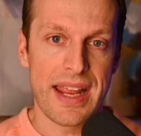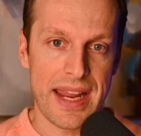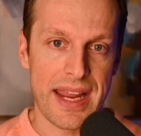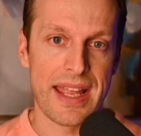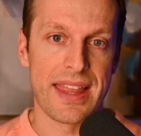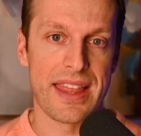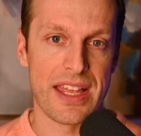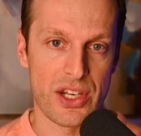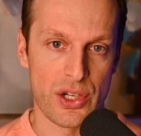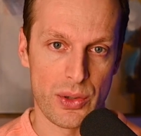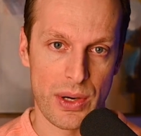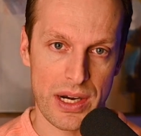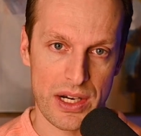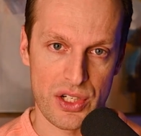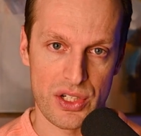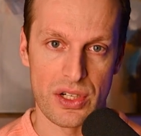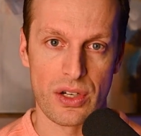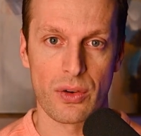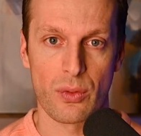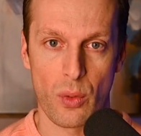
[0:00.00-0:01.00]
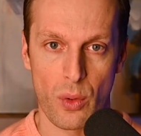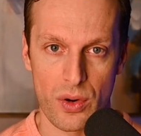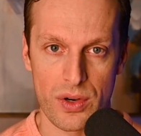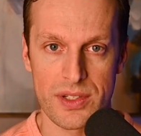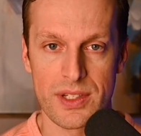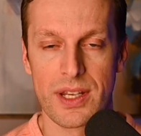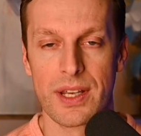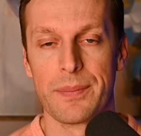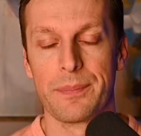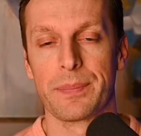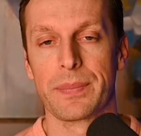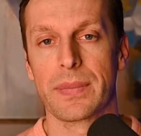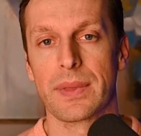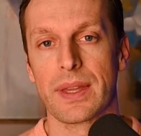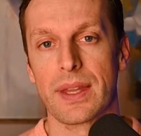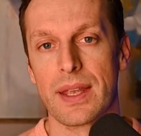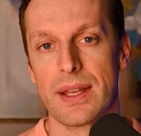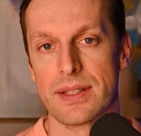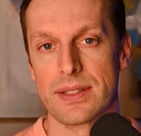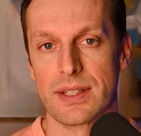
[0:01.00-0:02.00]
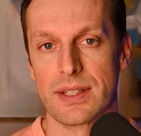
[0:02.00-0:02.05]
in that direction, of course, in